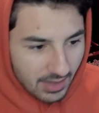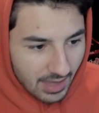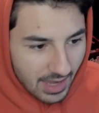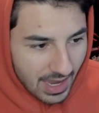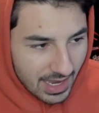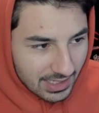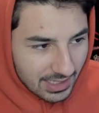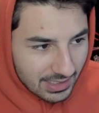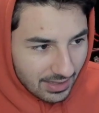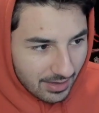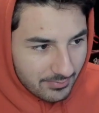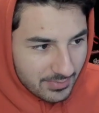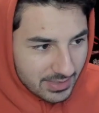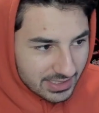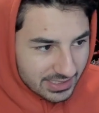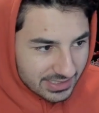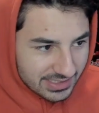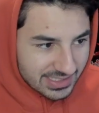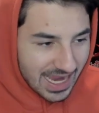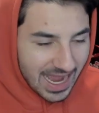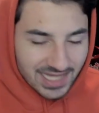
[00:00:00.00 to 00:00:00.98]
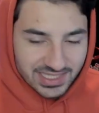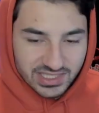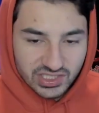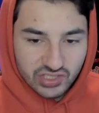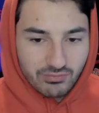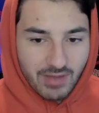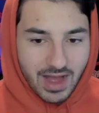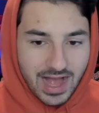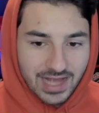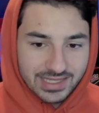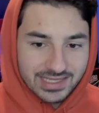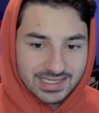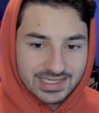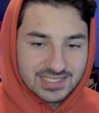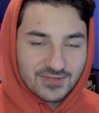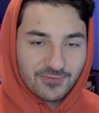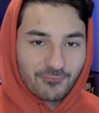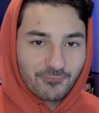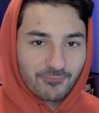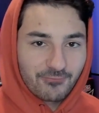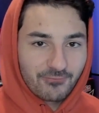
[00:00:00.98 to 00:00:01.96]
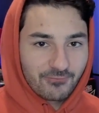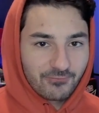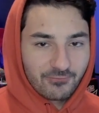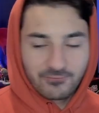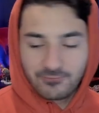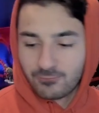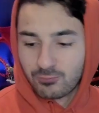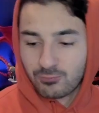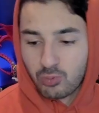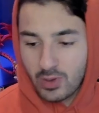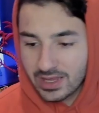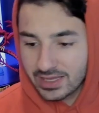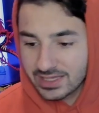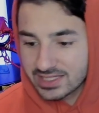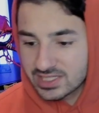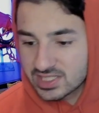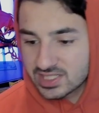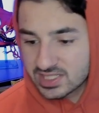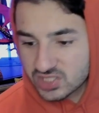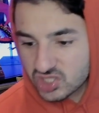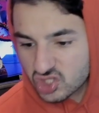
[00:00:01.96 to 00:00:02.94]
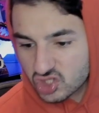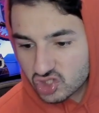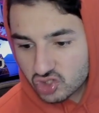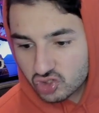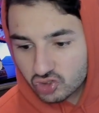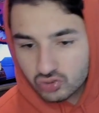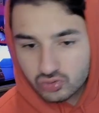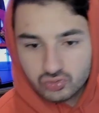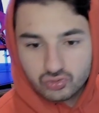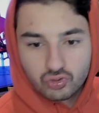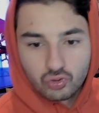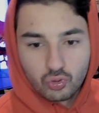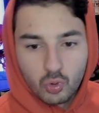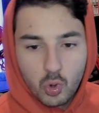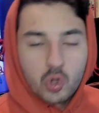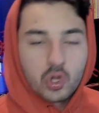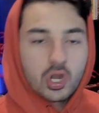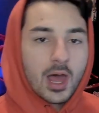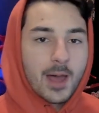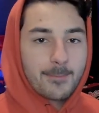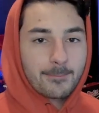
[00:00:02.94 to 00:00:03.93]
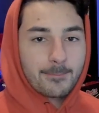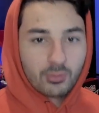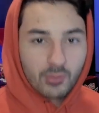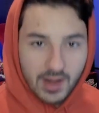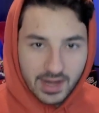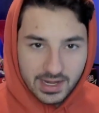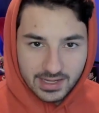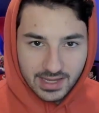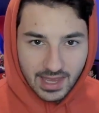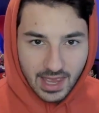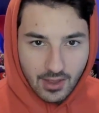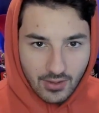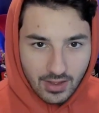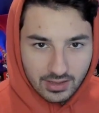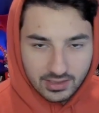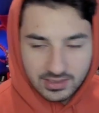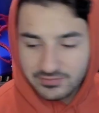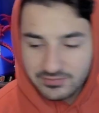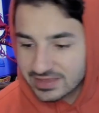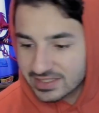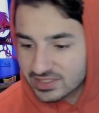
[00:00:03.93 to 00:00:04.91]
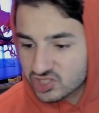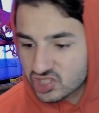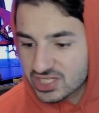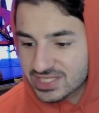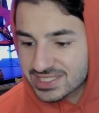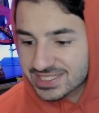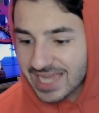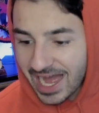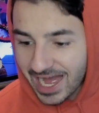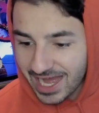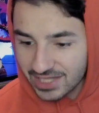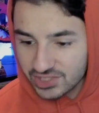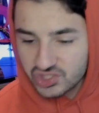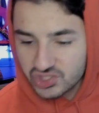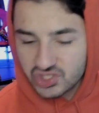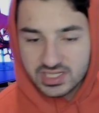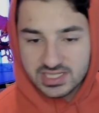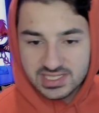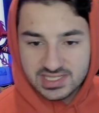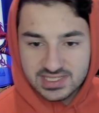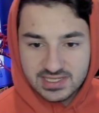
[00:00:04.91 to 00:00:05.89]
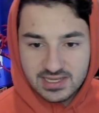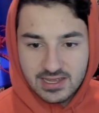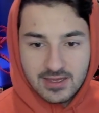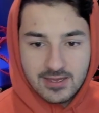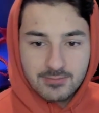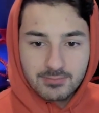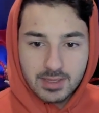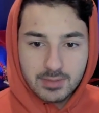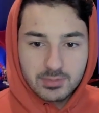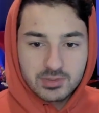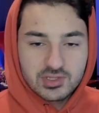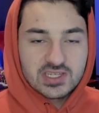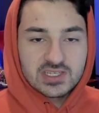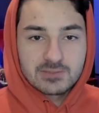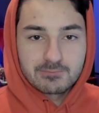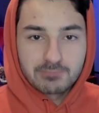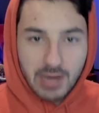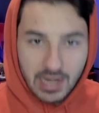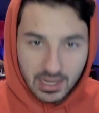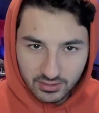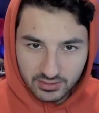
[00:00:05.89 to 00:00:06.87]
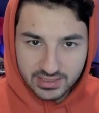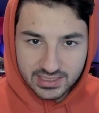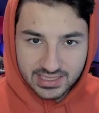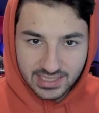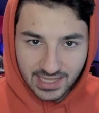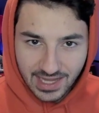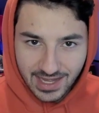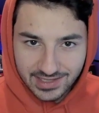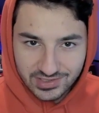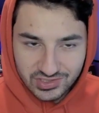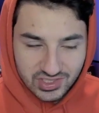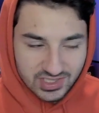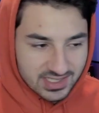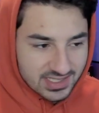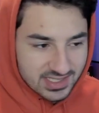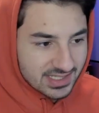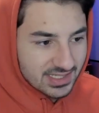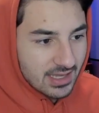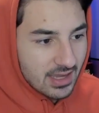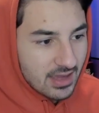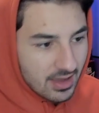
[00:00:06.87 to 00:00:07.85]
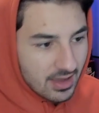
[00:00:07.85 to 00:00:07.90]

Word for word: And I mean, Tatsumaki's really screwed up right now. I don't even think she's conscious. Maybe she's barely conscious.